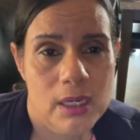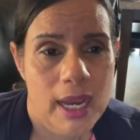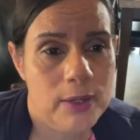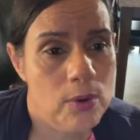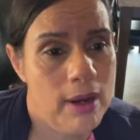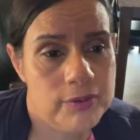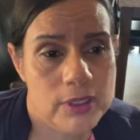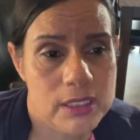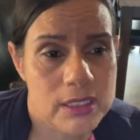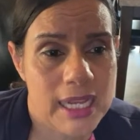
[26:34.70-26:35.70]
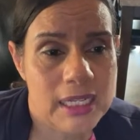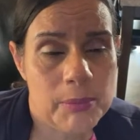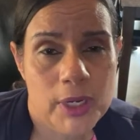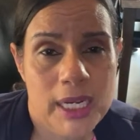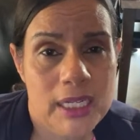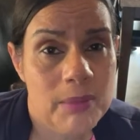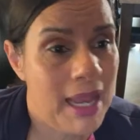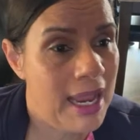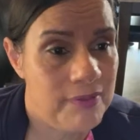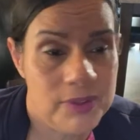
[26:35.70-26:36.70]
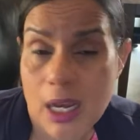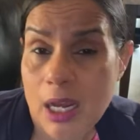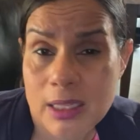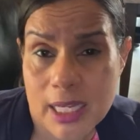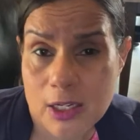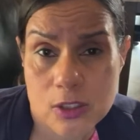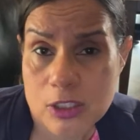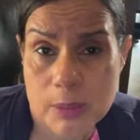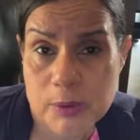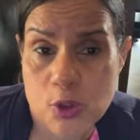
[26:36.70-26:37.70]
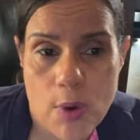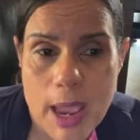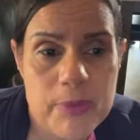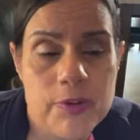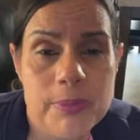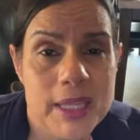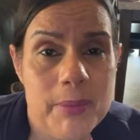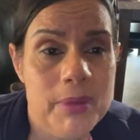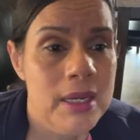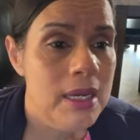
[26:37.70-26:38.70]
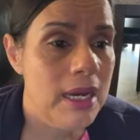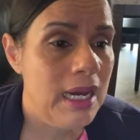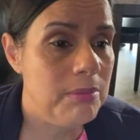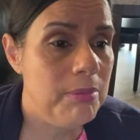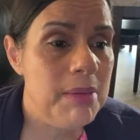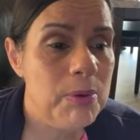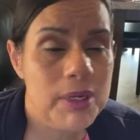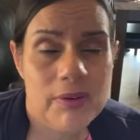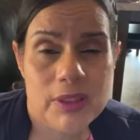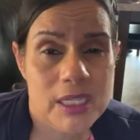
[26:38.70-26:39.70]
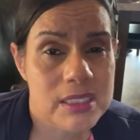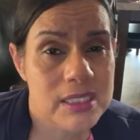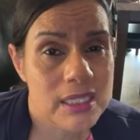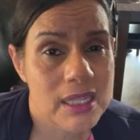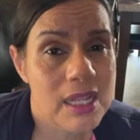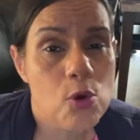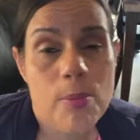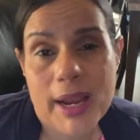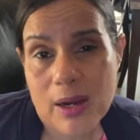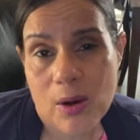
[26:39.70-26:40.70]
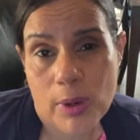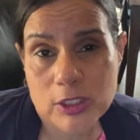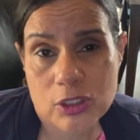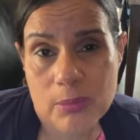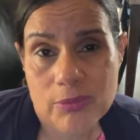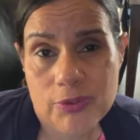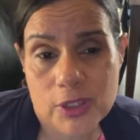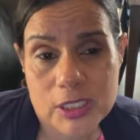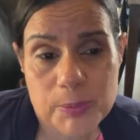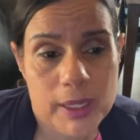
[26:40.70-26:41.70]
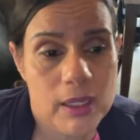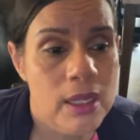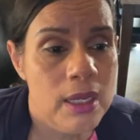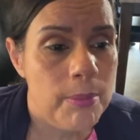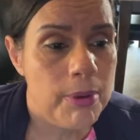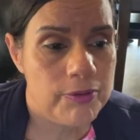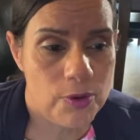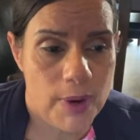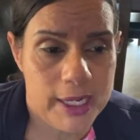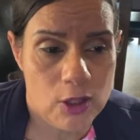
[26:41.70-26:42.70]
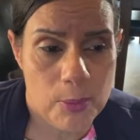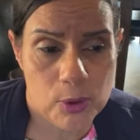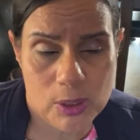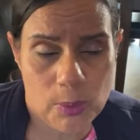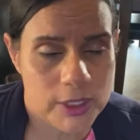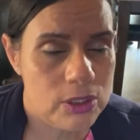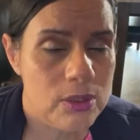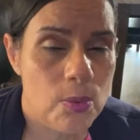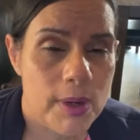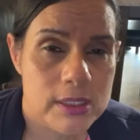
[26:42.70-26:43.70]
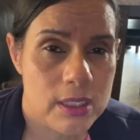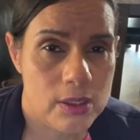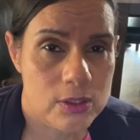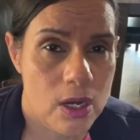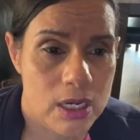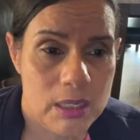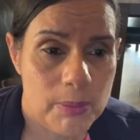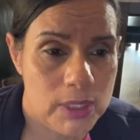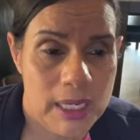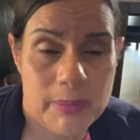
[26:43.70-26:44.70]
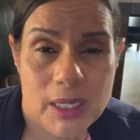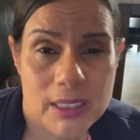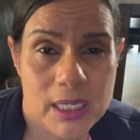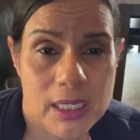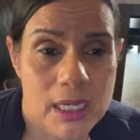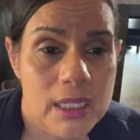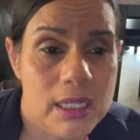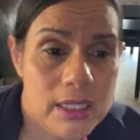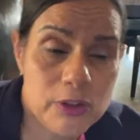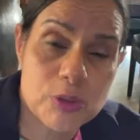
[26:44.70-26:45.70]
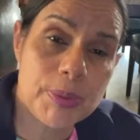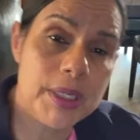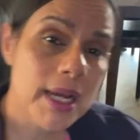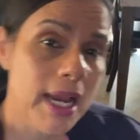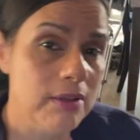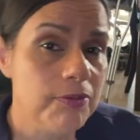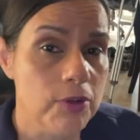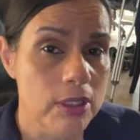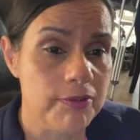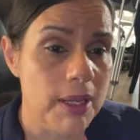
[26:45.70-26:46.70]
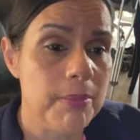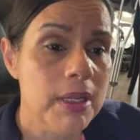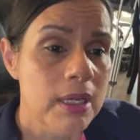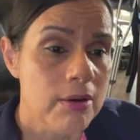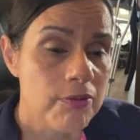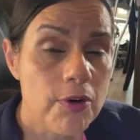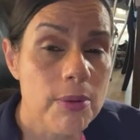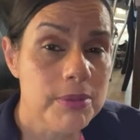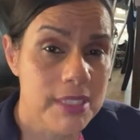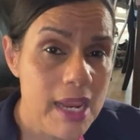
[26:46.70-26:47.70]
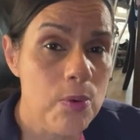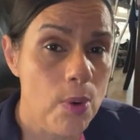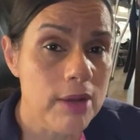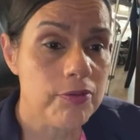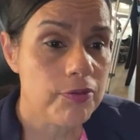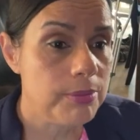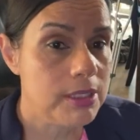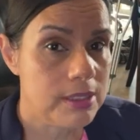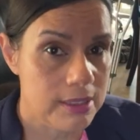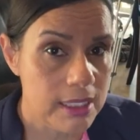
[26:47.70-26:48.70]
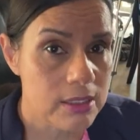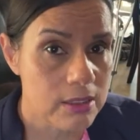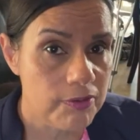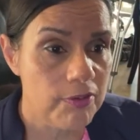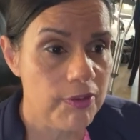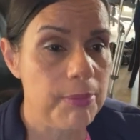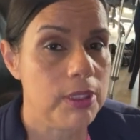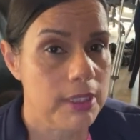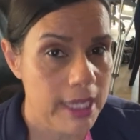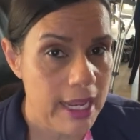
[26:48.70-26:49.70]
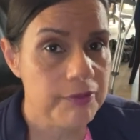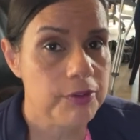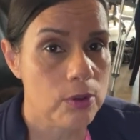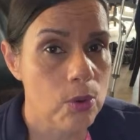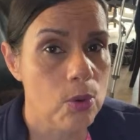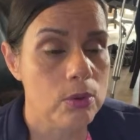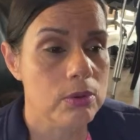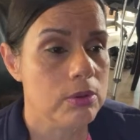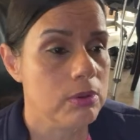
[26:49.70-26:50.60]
I don't have to dislike them or hate them. I have not unsubscribed from them. And maybe when everything's settled, I'll go back and watch them for a spell. But for right now, I'm only watching the ones that are talking about him not getting in. And there's been a handful of them from day one, from the 6th of November, the day after the whole,